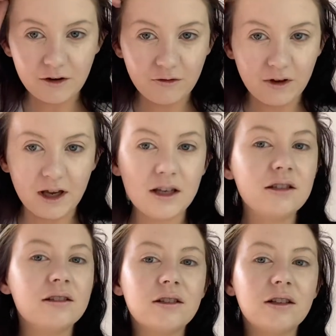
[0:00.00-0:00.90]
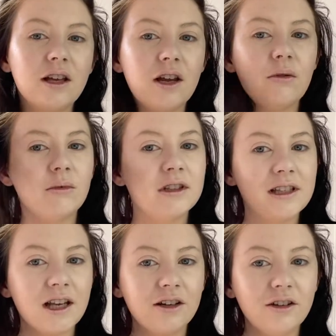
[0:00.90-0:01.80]
face and then we'll
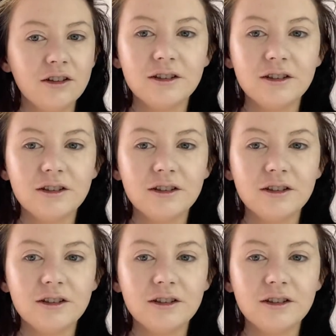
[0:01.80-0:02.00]
take a look.